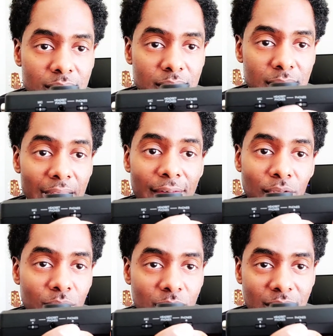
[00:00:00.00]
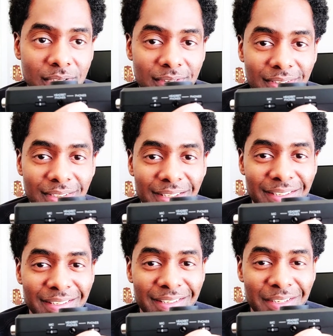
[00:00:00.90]
level
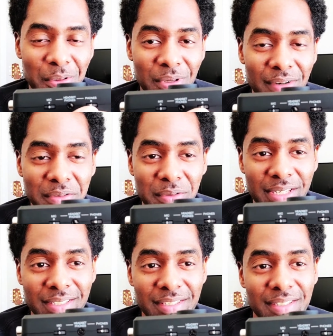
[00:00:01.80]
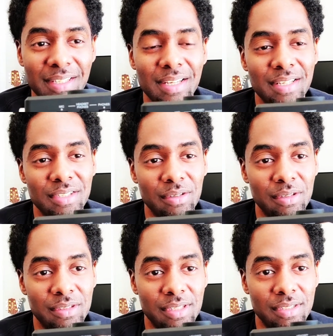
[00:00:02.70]
or whatever right here. So you
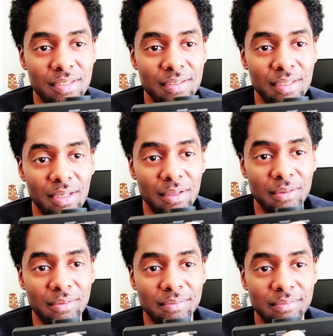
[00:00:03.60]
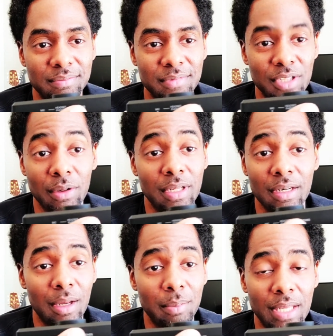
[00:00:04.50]
just, turning it
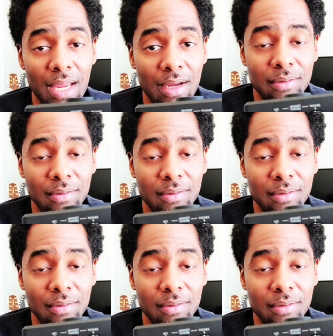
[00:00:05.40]
up or down